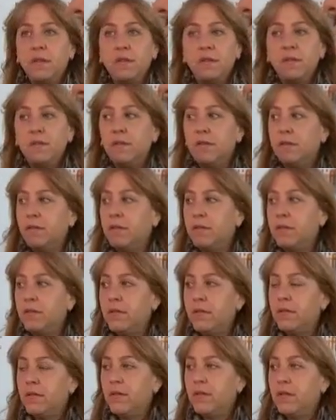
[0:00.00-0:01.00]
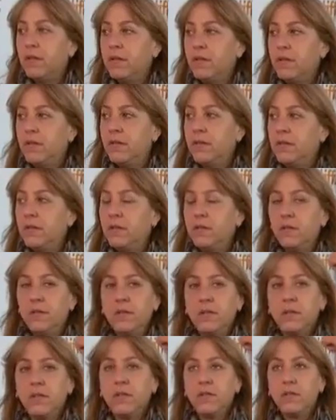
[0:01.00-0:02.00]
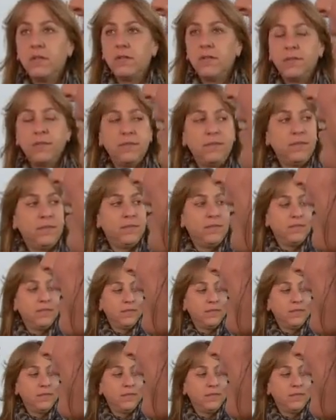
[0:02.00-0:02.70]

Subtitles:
(silent)